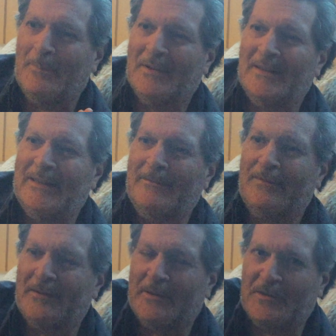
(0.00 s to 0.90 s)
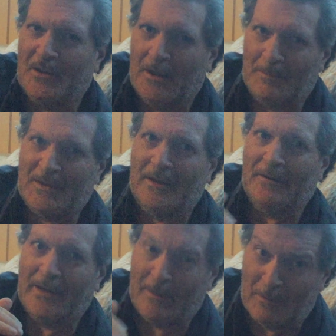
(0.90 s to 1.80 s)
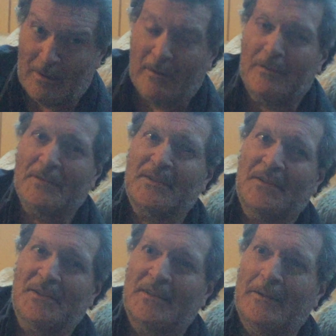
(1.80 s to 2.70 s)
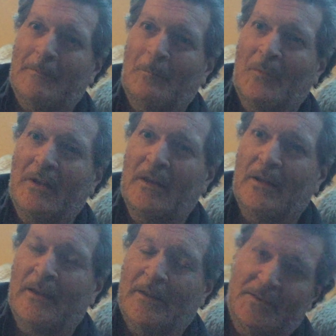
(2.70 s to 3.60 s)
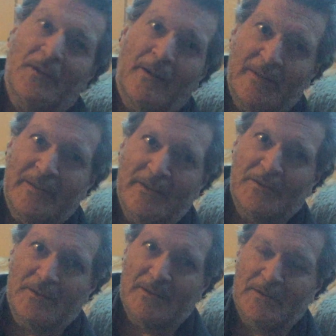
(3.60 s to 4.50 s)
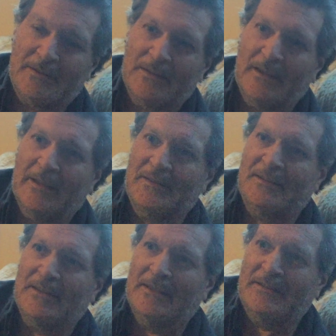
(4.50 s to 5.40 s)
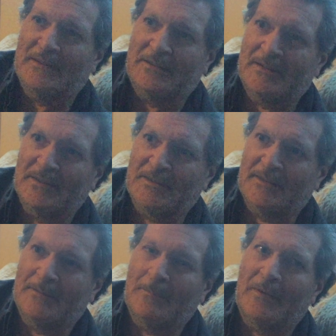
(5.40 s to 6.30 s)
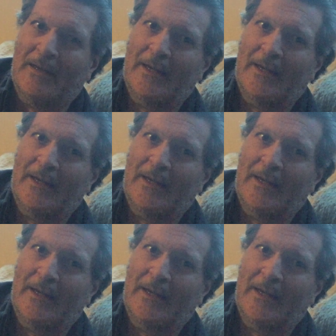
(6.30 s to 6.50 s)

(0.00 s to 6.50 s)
believe that the top-down hierarchical system is non-Indigenous. It's a system